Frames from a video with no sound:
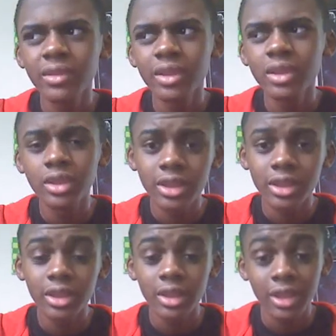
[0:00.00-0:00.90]

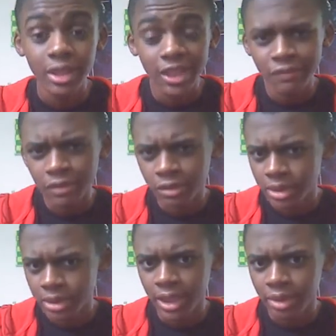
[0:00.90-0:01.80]
Sure, even though a
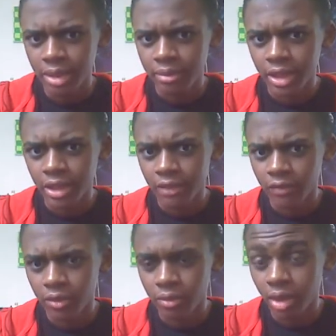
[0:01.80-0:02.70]
Spider Man breaking the
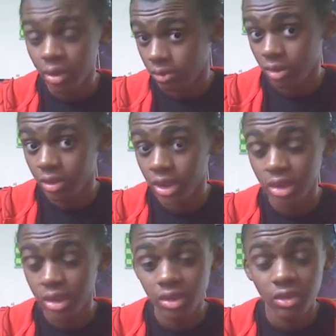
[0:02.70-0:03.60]
fourth wall will get a
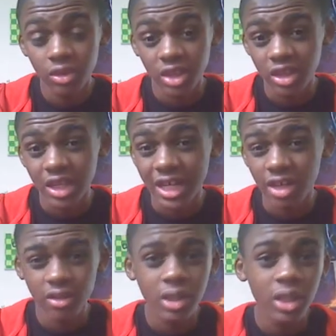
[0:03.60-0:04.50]
little
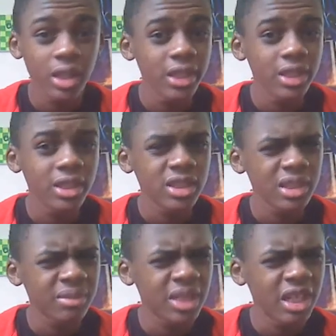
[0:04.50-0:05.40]
loud
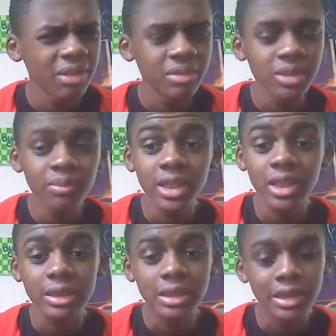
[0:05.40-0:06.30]
sometimes, but,
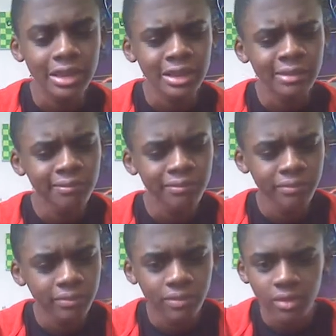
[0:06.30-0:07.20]
um,
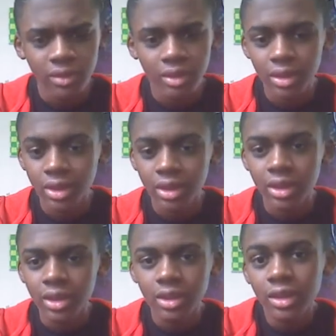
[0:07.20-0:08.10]

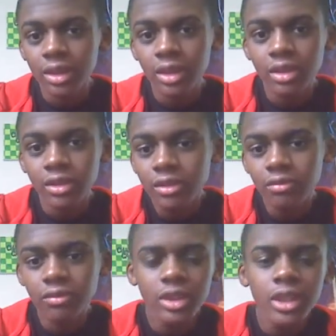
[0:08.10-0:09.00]
you know, you'll
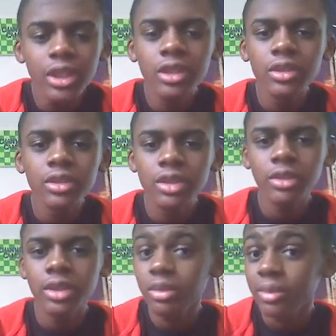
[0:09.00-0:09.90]
when you get used to
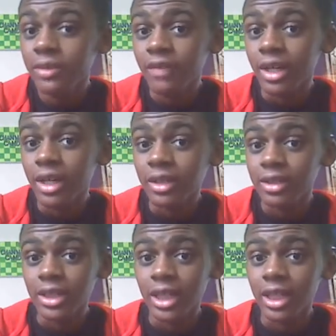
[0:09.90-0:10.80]
it, you'll be fine, because
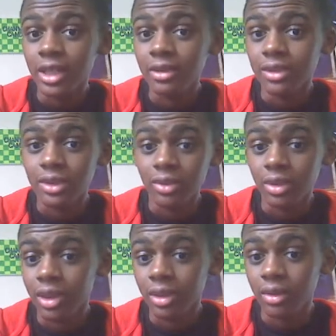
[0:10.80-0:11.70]
I got used to it
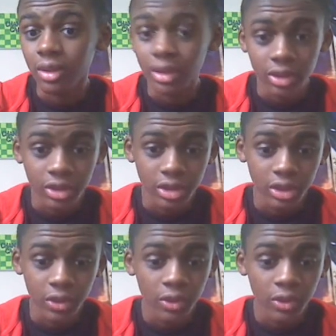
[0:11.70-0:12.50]
later on in the show.